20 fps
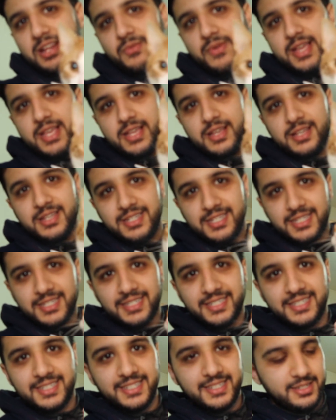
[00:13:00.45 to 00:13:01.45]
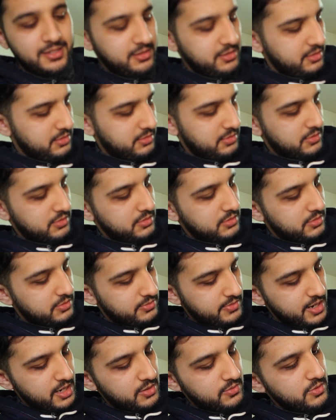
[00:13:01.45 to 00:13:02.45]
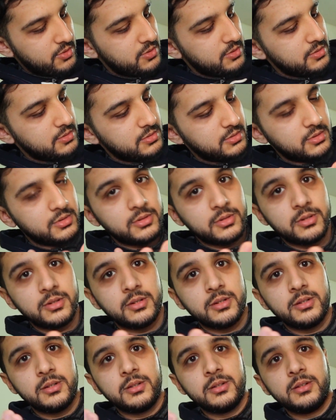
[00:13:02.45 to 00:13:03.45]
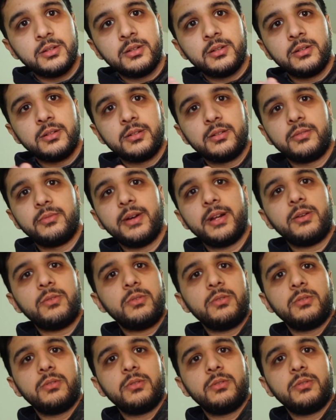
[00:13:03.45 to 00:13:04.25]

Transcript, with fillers: Right? Right or wrong? Right or